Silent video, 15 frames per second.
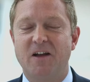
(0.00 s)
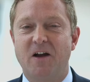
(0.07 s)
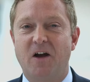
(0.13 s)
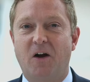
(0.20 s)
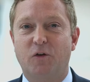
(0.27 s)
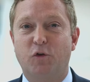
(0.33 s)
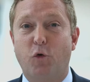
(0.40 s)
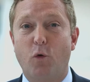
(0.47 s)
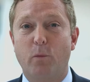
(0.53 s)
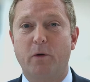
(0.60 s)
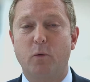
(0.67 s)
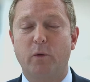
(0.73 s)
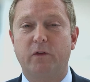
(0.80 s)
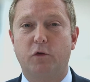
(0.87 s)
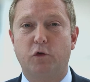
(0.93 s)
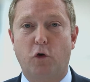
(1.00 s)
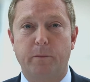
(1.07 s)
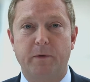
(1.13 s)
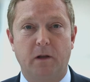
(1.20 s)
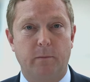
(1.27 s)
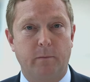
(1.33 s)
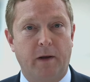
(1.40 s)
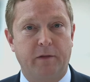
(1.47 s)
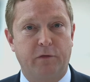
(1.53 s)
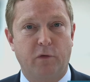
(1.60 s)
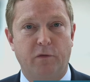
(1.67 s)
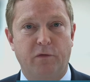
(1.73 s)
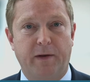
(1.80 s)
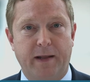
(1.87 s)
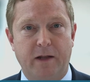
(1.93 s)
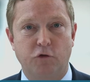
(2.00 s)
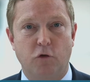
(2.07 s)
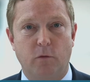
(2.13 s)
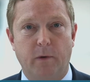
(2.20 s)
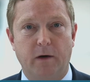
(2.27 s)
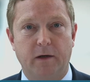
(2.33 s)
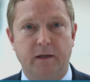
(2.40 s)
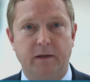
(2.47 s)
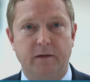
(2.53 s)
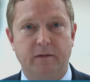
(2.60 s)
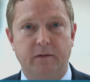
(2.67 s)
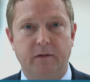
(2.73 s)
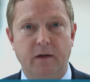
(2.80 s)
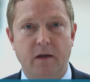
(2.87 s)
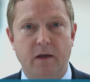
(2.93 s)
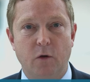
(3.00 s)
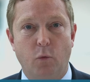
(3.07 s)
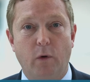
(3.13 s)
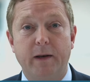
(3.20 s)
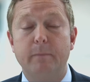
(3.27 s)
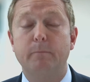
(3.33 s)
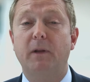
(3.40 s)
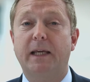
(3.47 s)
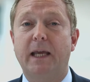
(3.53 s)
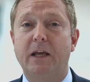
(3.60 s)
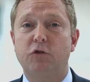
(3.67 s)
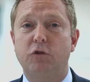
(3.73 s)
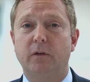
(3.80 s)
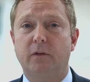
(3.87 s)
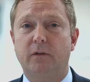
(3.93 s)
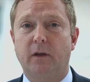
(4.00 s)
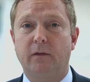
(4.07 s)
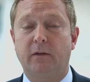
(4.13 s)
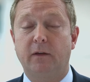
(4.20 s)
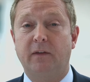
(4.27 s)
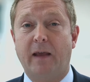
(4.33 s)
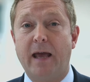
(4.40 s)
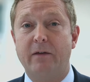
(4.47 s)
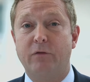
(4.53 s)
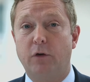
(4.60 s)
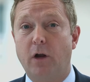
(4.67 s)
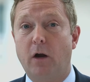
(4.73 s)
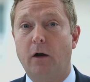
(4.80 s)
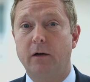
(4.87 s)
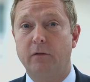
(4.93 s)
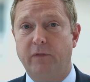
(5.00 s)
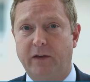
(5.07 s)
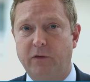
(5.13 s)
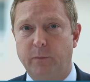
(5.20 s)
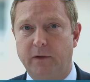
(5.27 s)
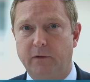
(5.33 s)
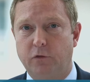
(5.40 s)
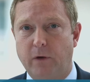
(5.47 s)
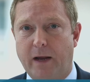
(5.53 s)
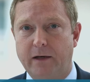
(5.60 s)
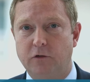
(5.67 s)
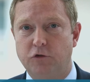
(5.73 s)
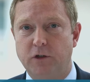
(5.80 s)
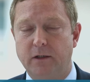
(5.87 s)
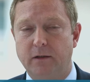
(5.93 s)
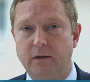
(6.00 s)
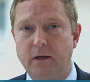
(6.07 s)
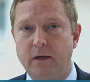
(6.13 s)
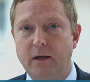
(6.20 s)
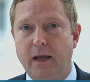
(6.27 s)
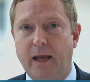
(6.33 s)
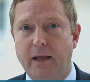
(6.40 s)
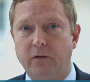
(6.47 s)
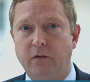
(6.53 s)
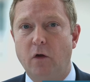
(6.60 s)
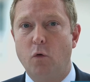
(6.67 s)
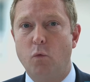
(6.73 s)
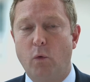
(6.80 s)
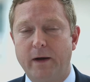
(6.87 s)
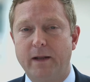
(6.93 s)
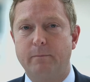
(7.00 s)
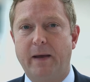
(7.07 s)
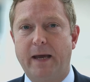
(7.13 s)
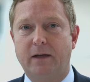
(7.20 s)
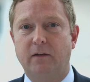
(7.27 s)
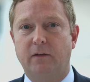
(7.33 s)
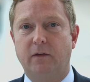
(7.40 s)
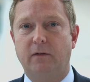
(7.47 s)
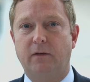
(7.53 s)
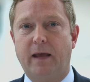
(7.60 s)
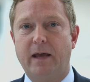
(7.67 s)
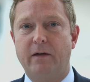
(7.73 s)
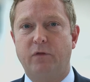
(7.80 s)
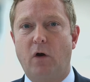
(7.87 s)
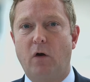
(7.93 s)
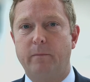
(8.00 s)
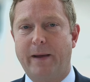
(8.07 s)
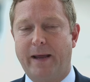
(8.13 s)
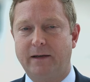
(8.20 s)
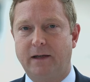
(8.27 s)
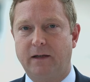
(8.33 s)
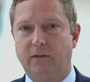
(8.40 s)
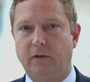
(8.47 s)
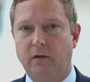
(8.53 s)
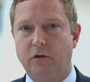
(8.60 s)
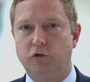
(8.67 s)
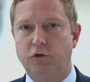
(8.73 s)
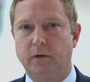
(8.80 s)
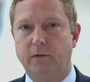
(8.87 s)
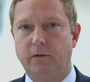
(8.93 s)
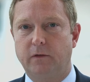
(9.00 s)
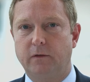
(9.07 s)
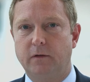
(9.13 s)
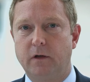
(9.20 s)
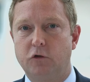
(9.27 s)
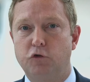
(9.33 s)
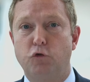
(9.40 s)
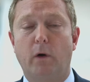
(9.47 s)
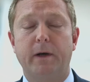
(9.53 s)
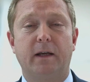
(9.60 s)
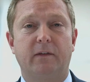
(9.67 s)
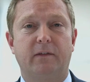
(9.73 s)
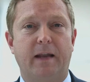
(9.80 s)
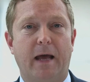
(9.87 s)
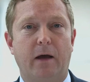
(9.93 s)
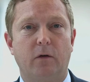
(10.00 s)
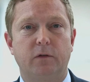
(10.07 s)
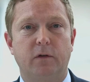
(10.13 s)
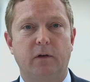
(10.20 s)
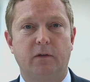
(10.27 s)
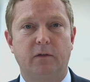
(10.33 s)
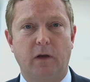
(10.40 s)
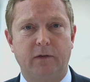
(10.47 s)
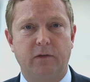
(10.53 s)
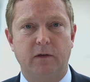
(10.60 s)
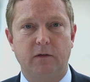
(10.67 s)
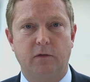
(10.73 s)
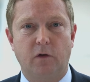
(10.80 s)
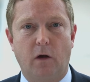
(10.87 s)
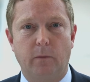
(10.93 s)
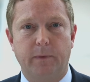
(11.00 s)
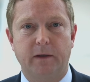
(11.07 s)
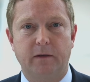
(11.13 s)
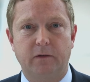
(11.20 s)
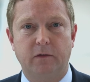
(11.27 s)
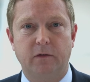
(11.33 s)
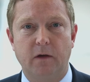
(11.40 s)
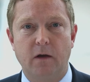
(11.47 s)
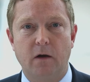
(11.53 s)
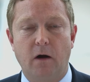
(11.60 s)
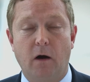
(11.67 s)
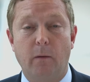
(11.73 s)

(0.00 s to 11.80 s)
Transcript: October was a turbulent month for financial markets. What implications does this have on our investment strategy? And what impact does this have on Mandate Solutions? Joining us now to discuss these topics are